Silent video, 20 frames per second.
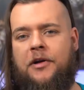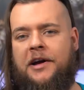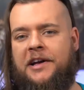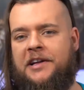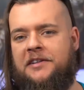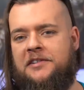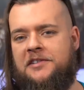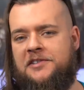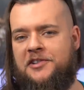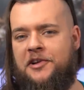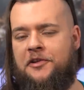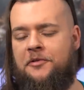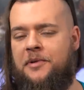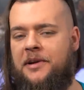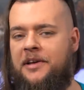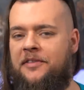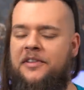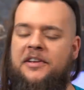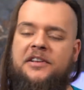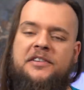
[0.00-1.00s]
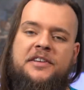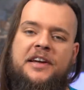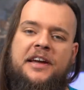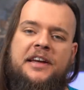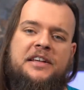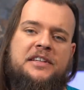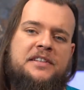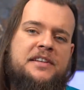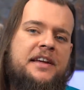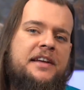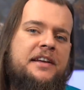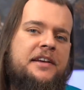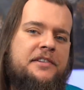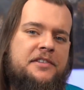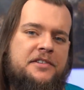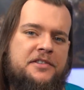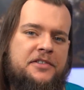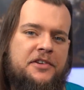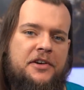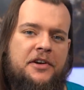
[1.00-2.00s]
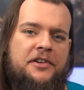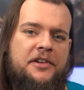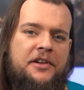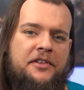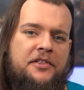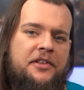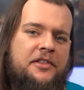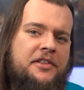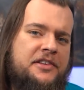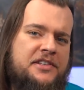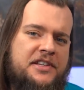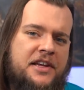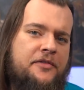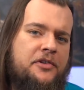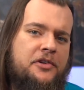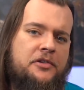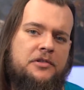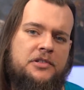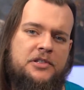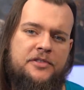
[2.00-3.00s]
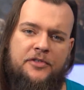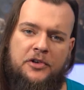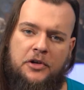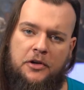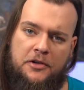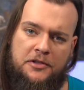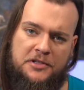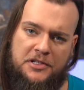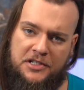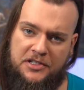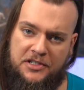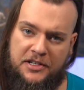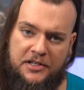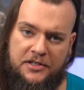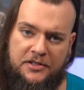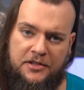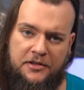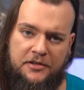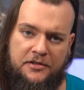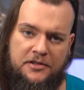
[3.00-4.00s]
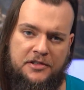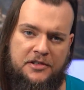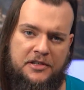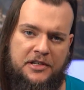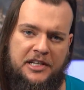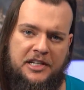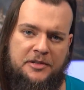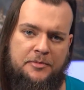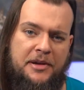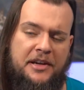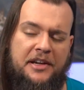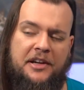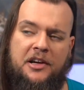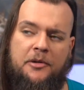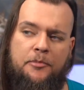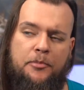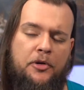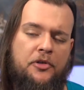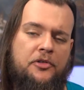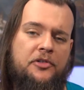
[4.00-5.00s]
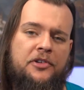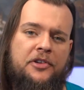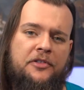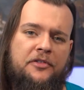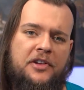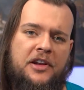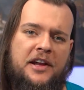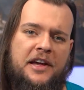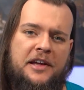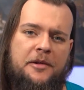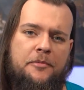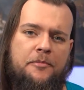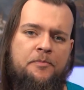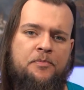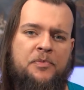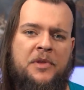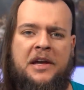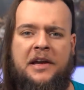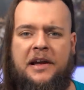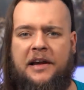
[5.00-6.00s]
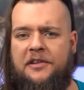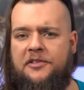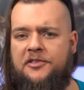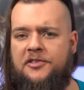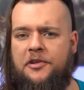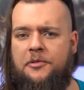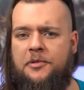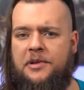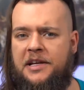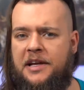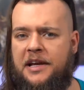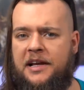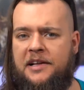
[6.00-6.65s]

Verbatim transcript: Right. So, in this case, Nate has asserted that there's evidence for God's existence. He's making a positive claim and so he